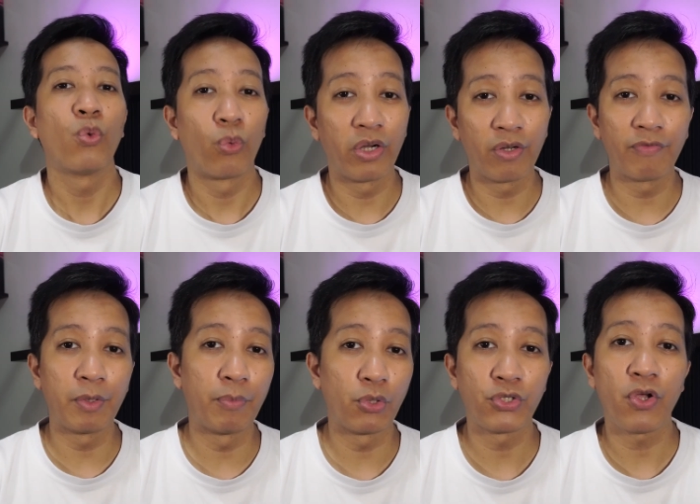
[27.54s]
One of the
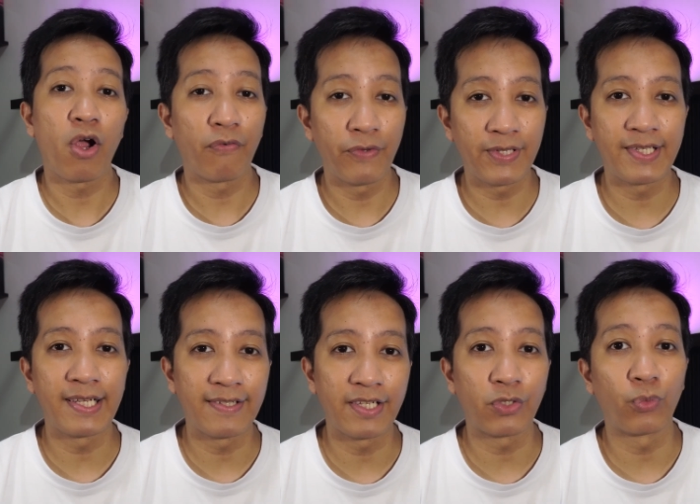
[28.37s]
most obvious
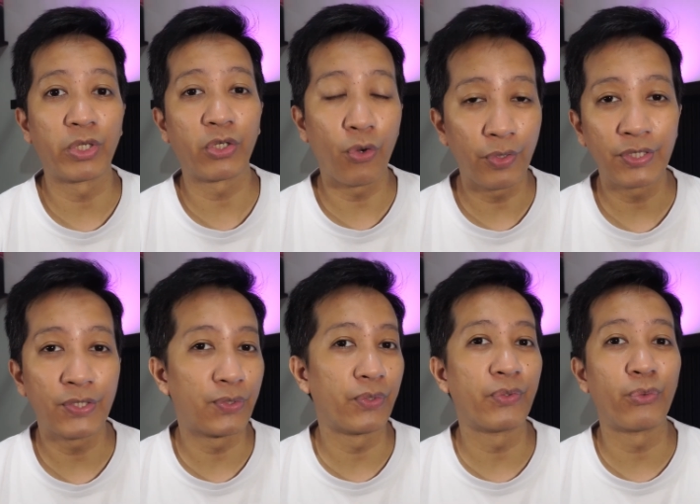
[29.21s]
things that we're going
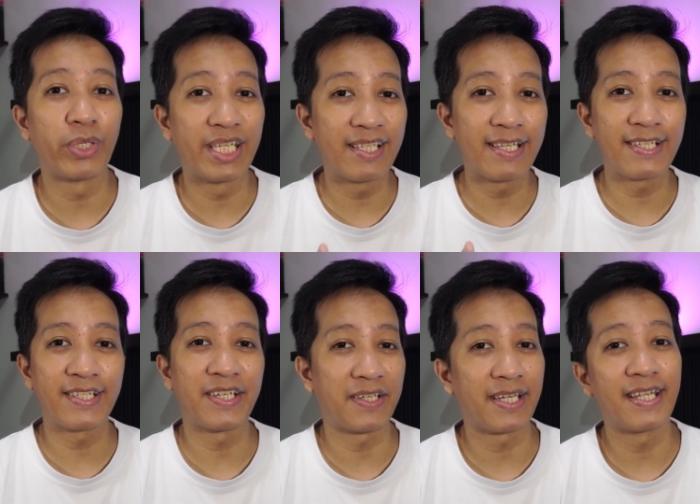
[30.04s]
to do within this
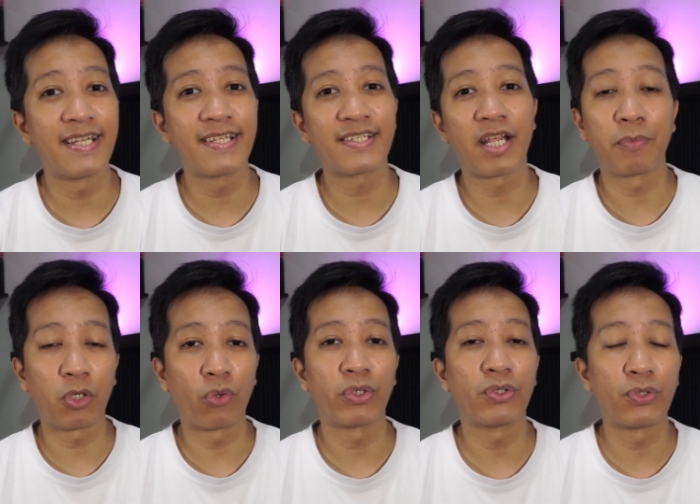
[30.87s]
year is I'm
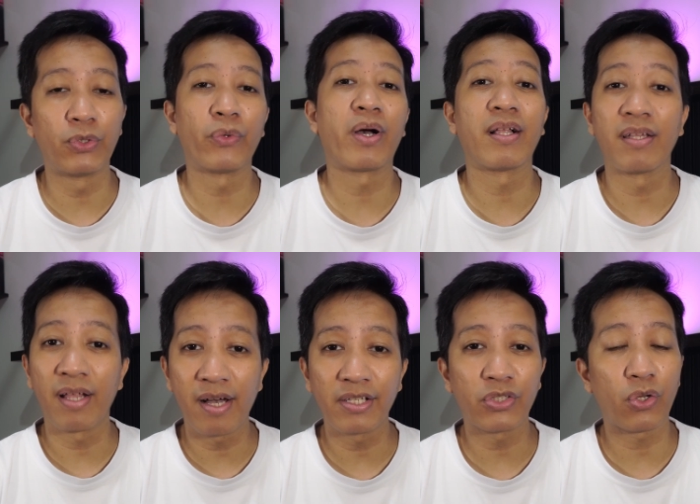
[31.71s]
going to do a
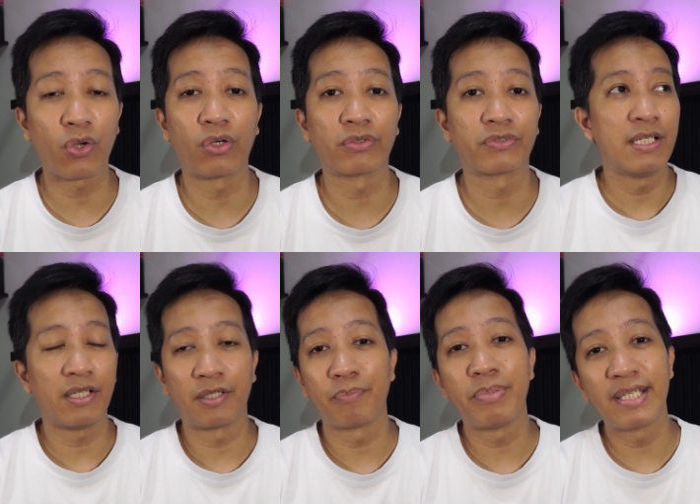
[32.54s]
lot of
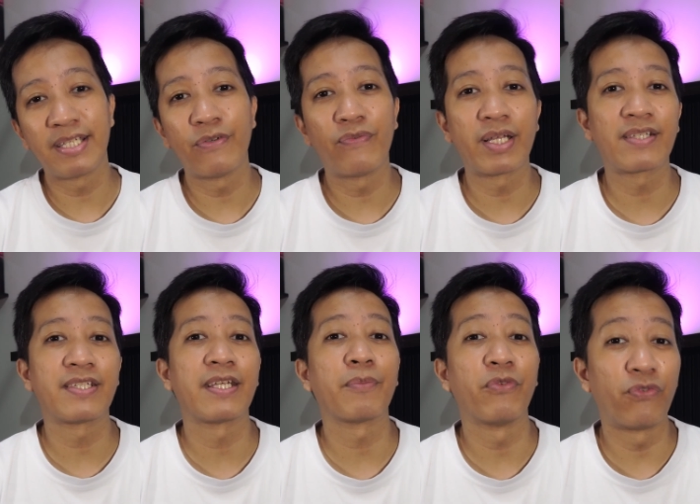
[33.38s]
uh, PC
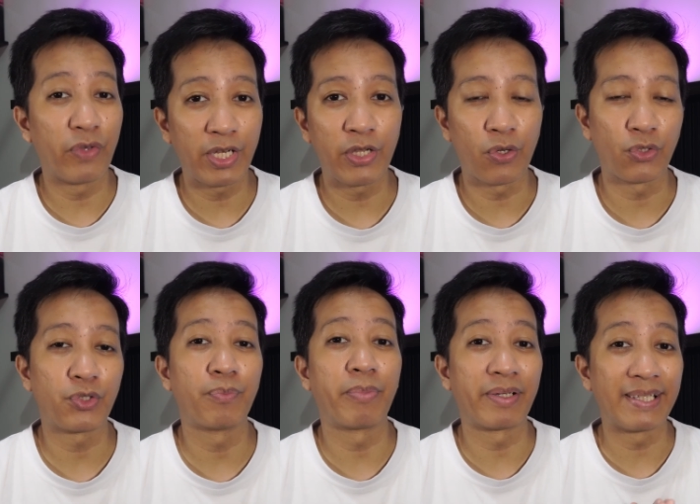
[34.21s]
fixing
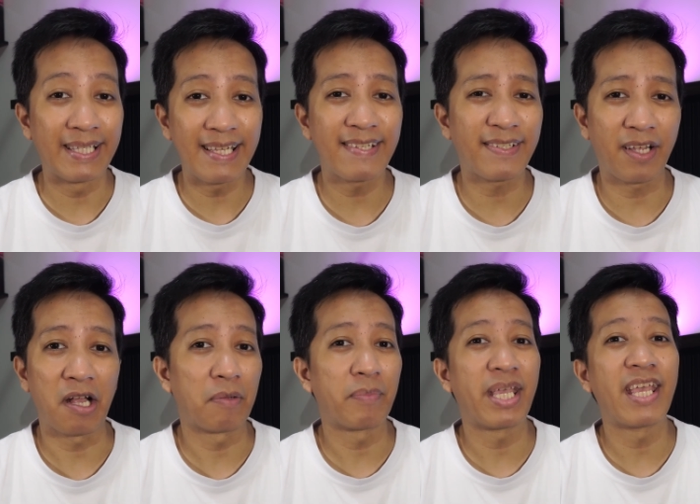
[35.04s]
videos but this
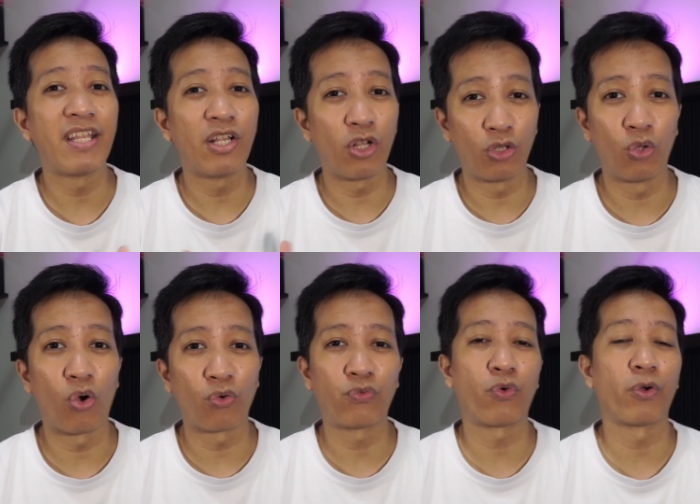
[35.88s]
time in
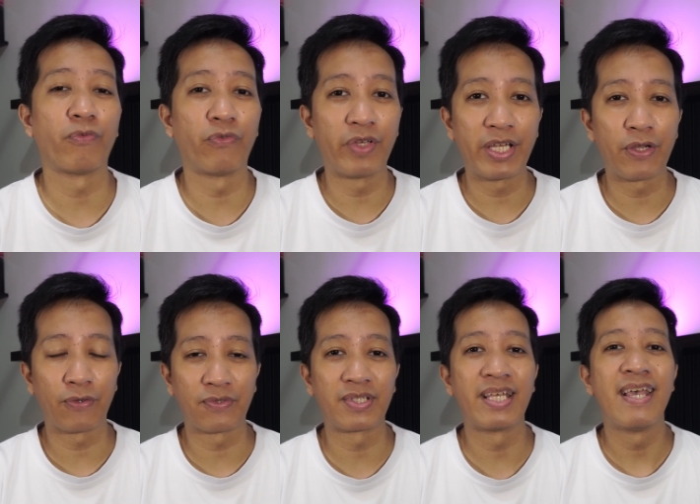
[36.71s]
long form
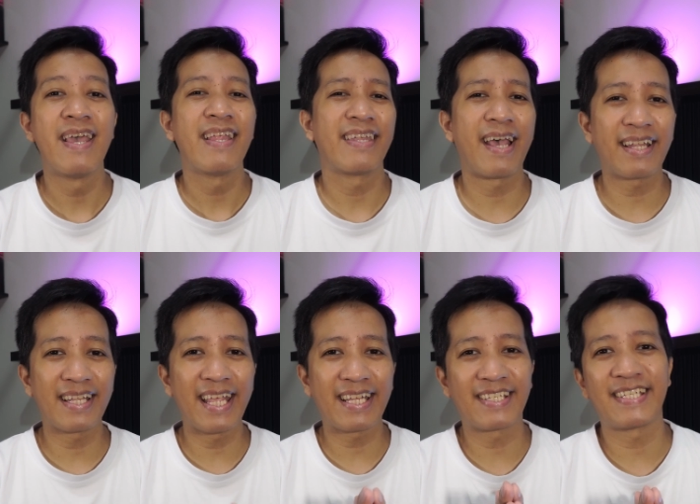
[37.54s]
videos.
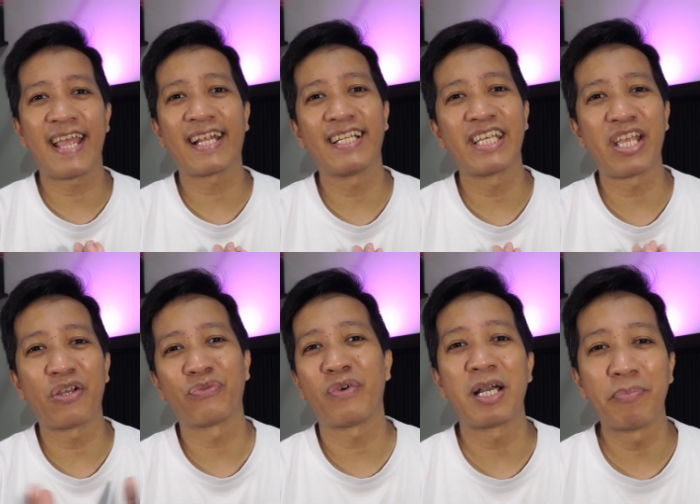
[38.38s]
Not exactly
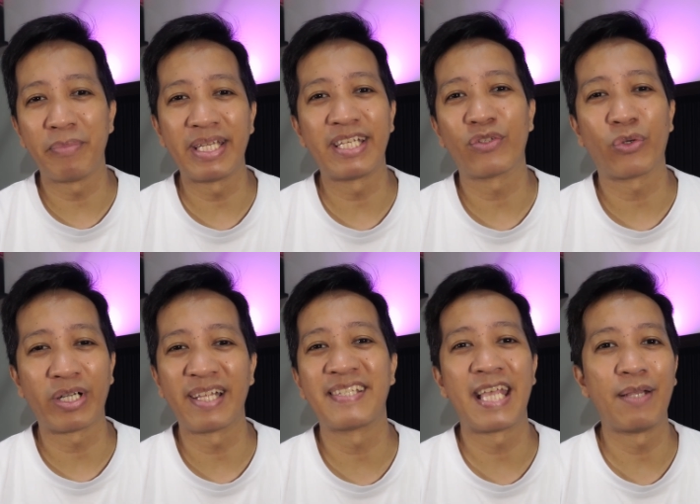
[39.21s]
a 5 minute or
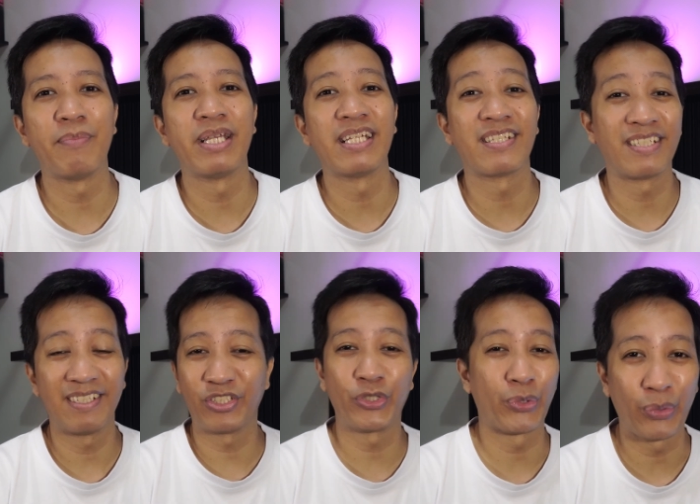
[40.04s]
a 10 minute
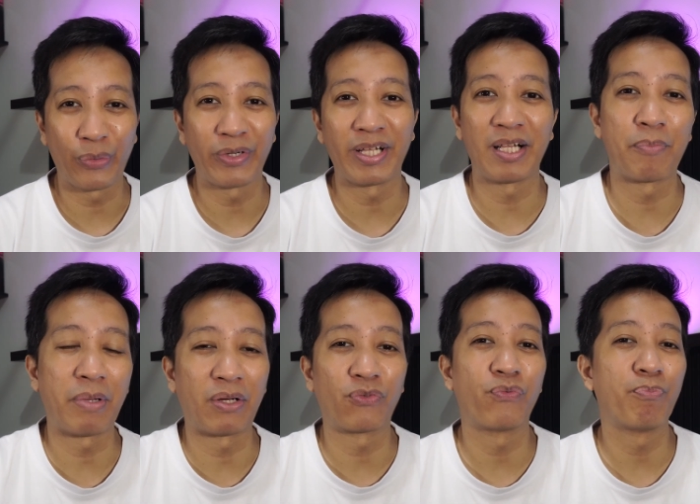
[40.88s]
tutorial
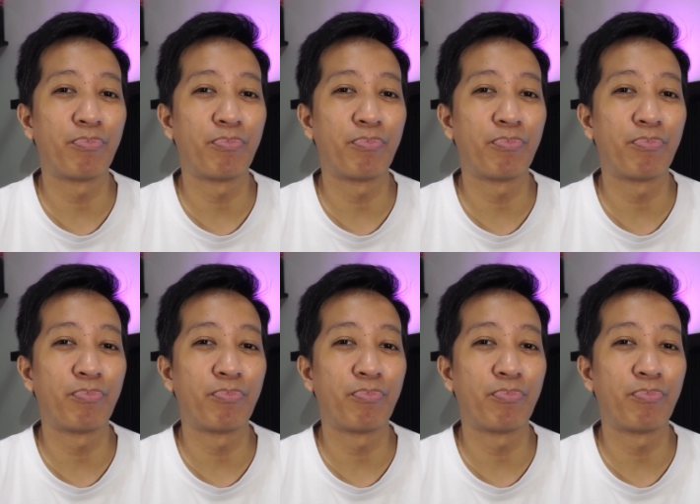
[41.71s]
about